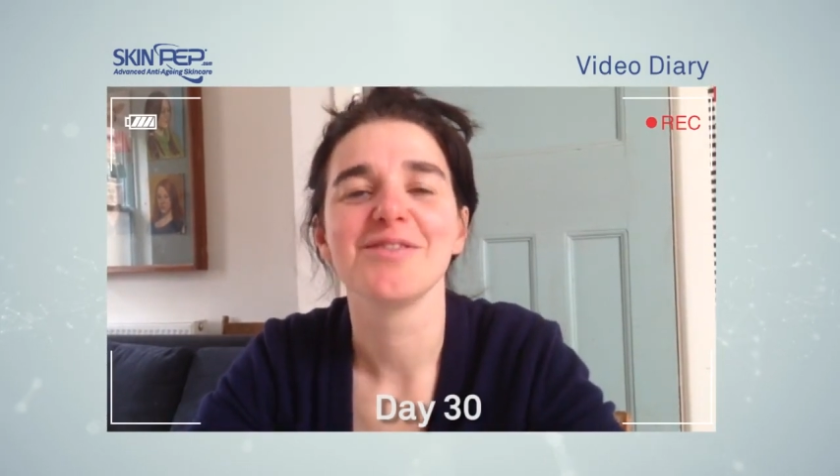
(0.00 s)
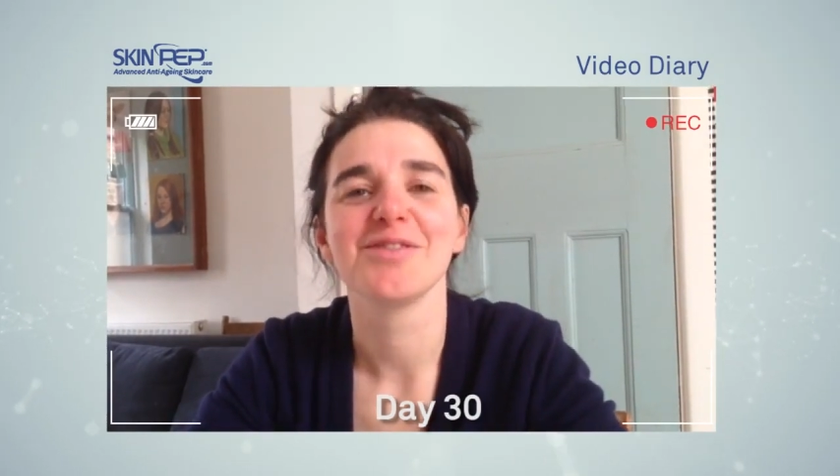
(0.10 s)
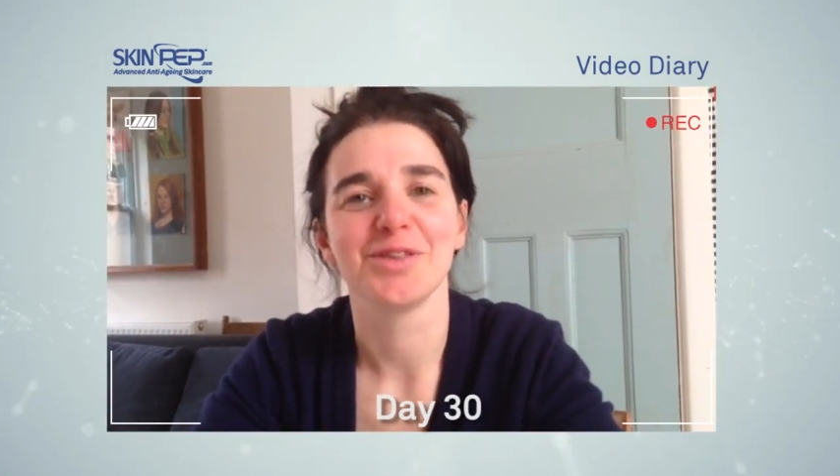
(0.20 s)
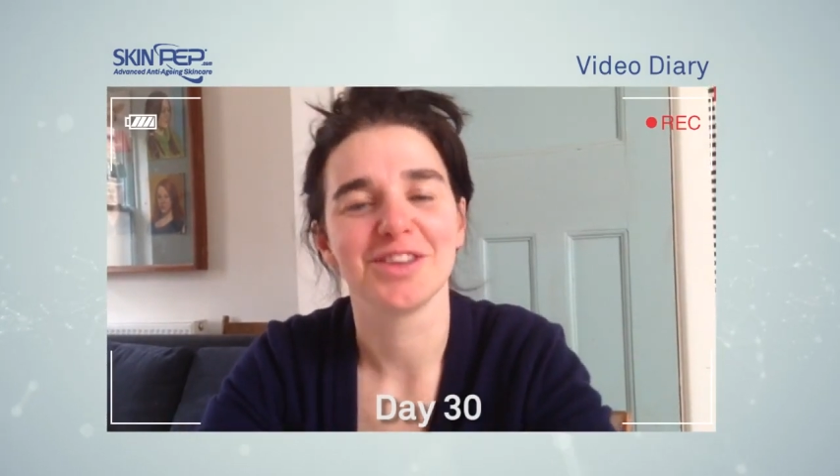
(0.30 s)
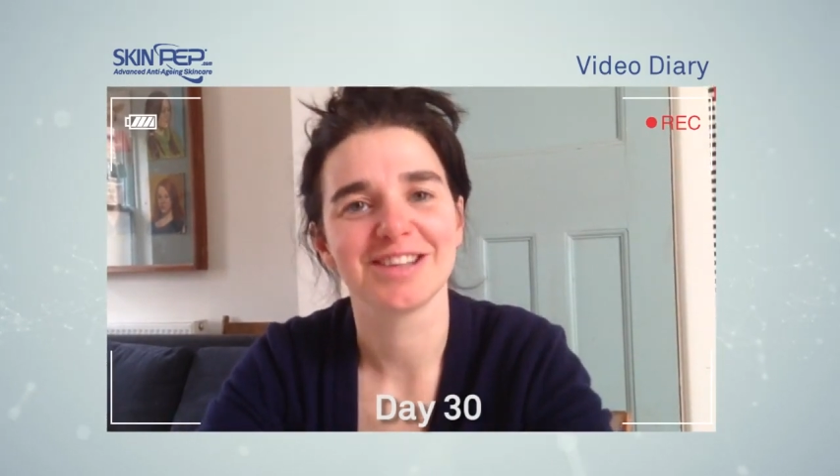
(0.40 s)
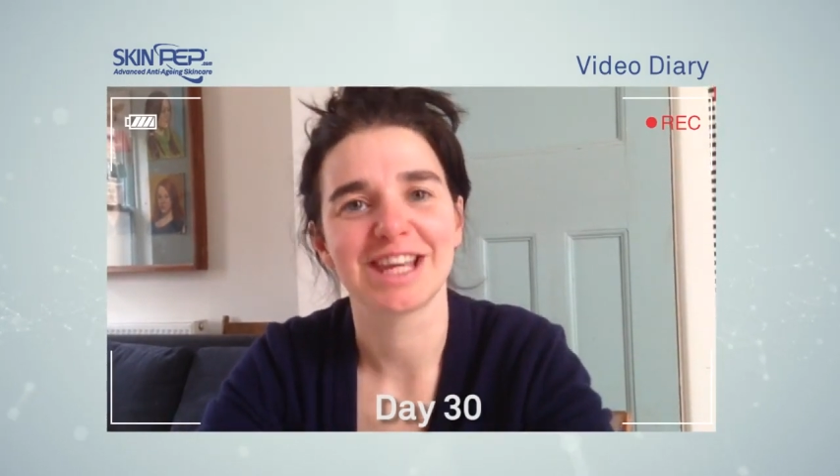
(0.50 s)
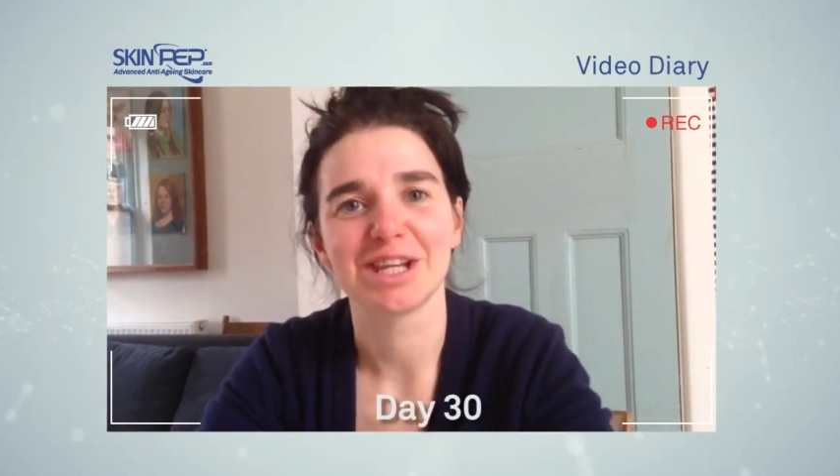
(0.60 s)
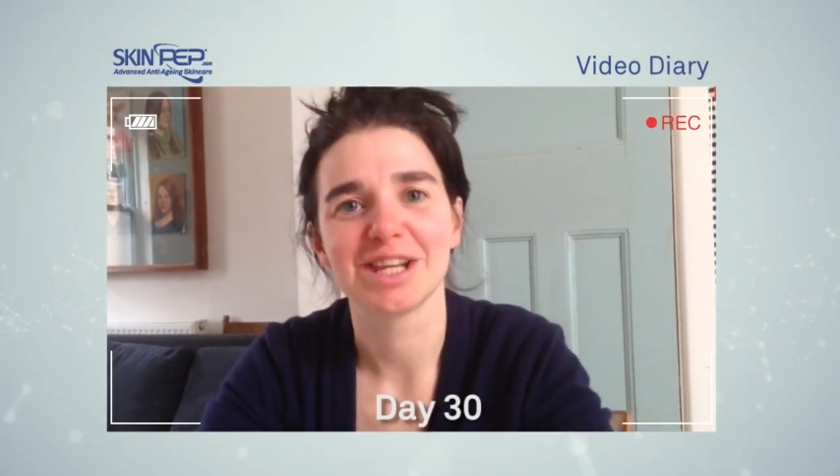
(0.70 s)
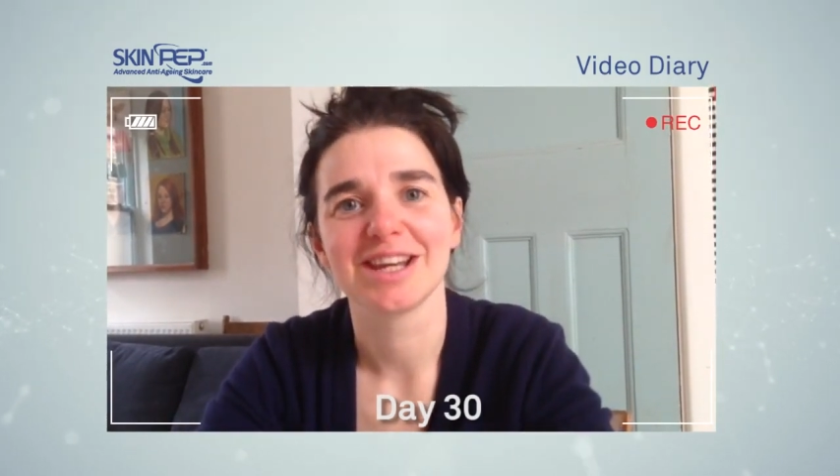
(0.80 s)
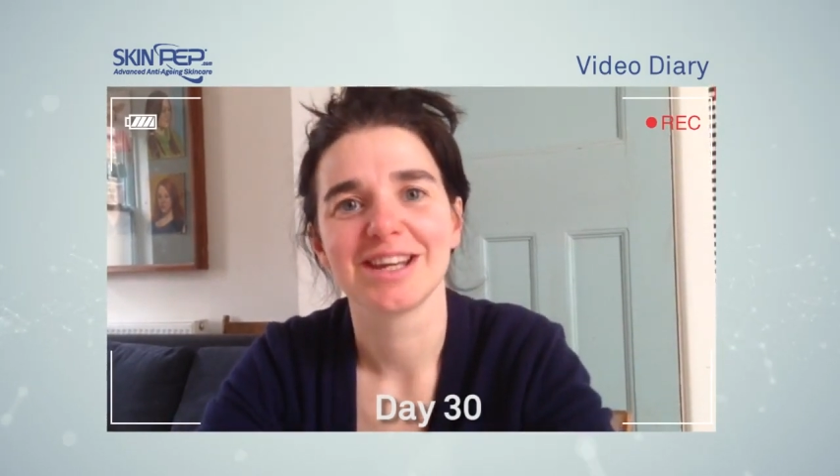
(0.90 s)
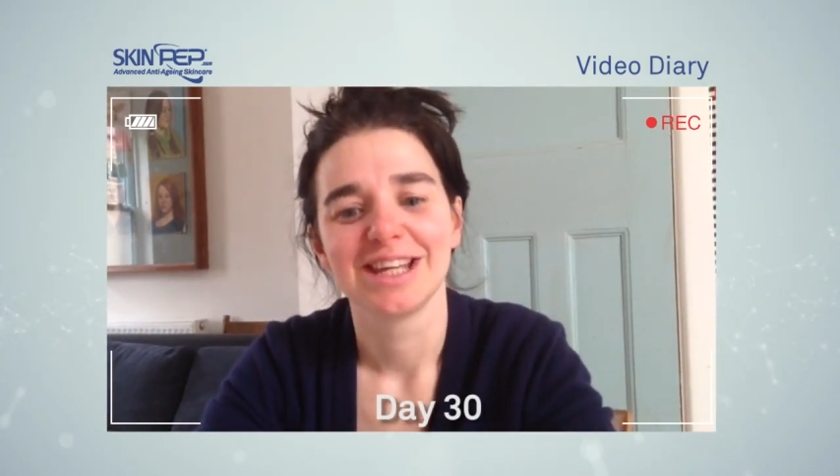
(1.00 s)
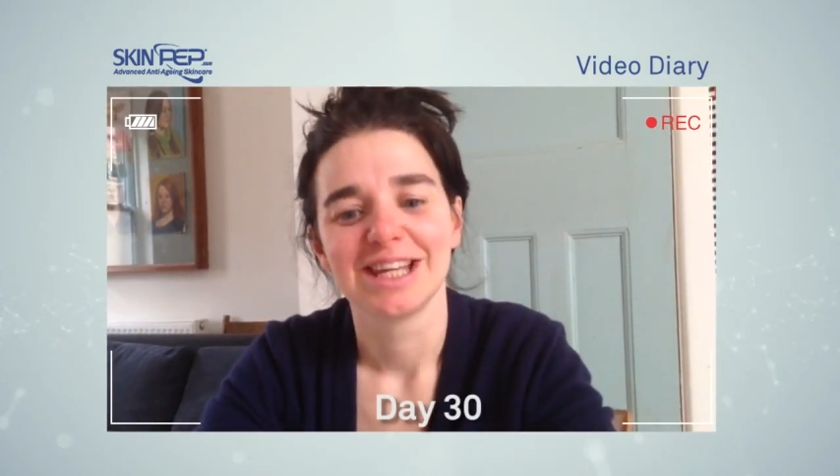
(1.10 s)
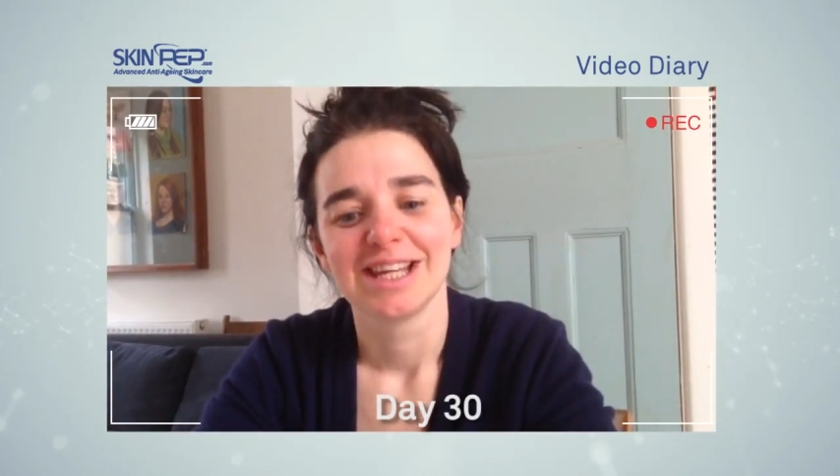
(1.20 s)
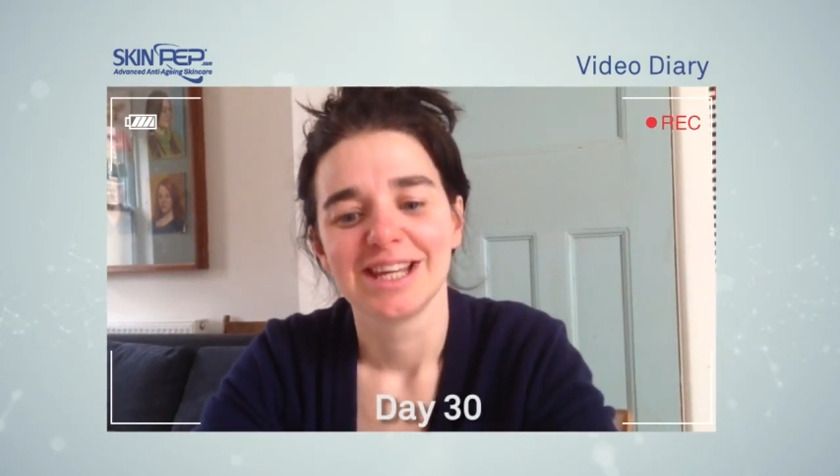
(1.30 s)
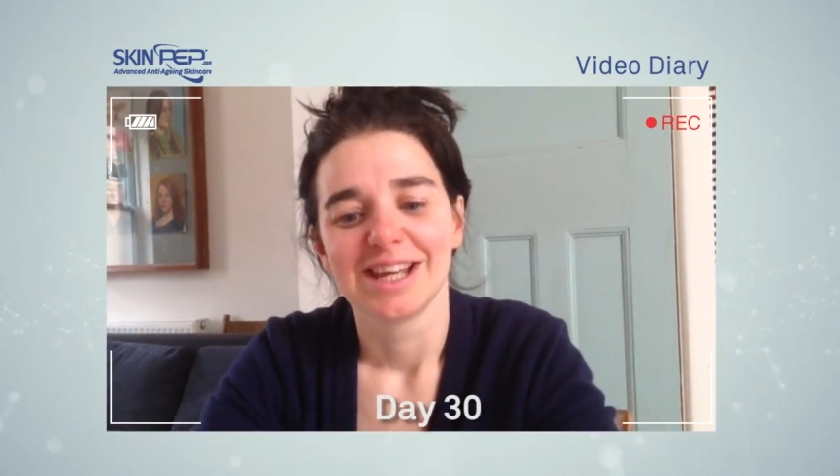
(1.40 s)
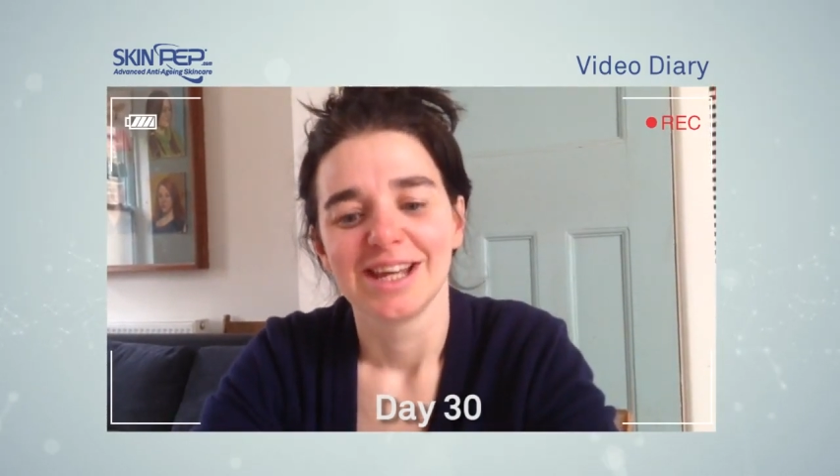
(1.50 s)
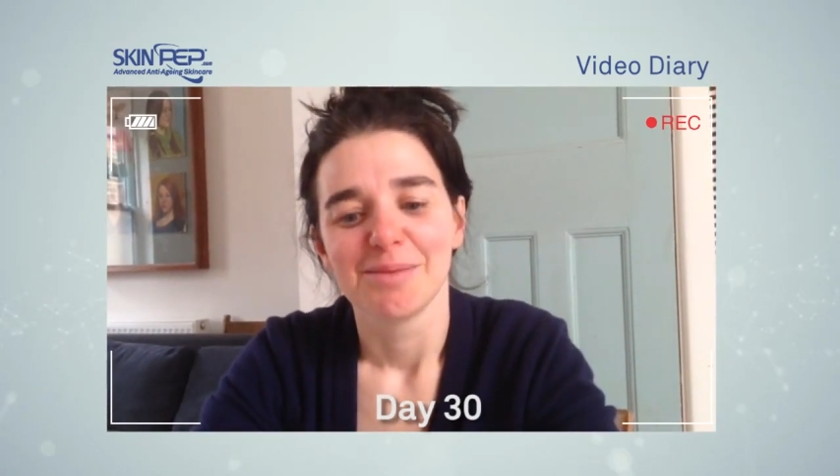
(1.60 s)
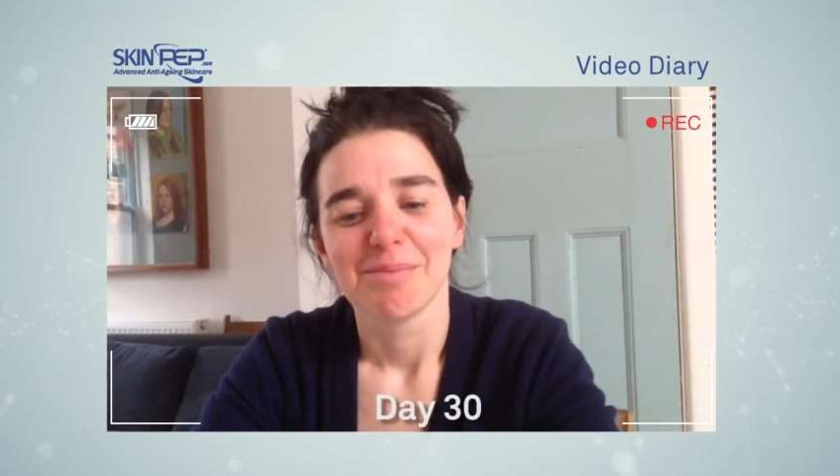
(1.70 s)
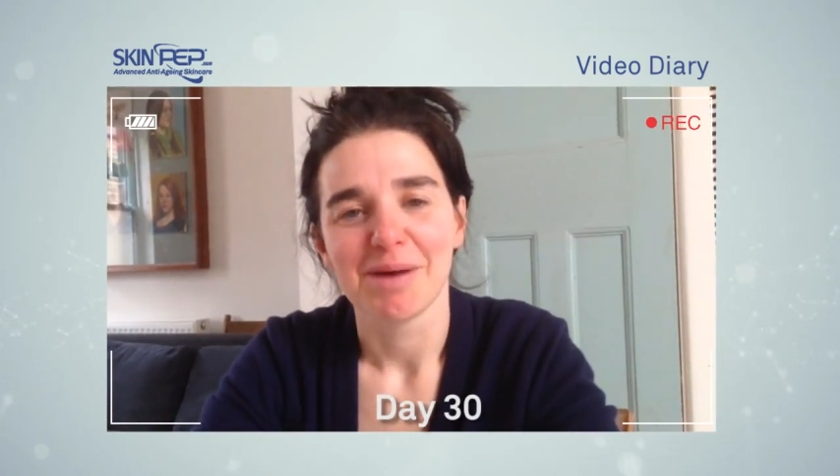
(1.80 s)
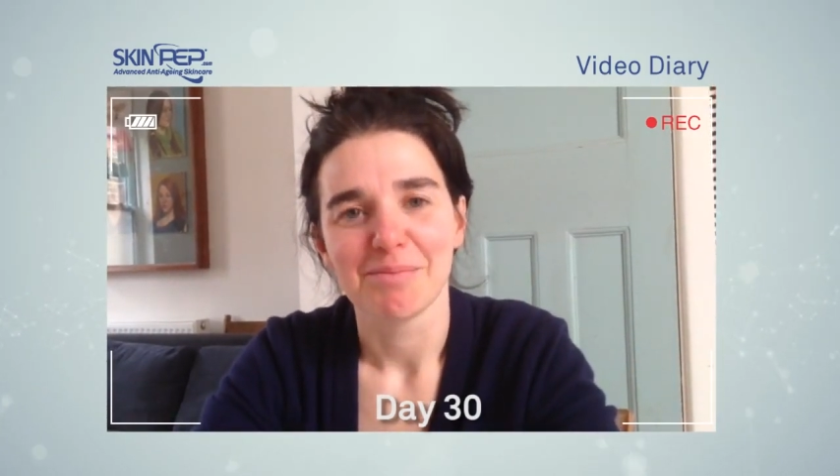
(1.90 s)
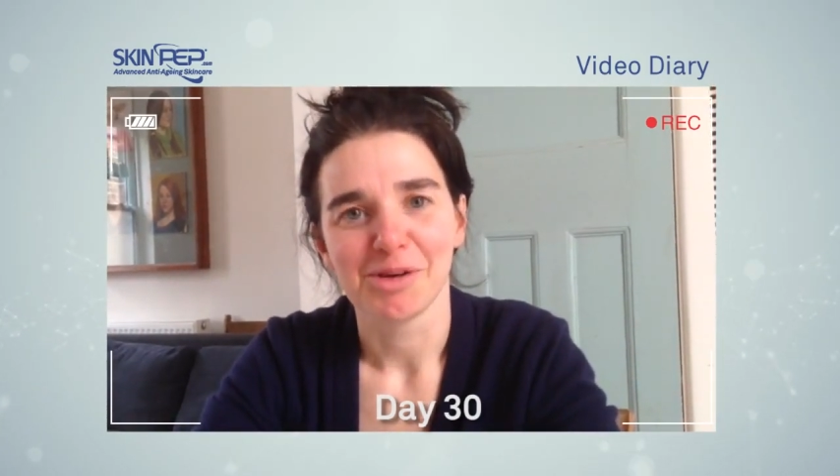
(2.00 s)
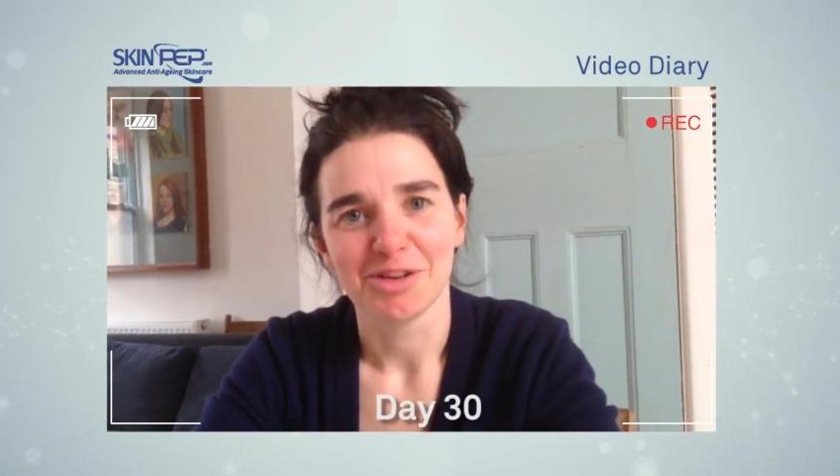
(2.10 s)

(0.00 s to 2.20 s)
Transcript: for the SkinPep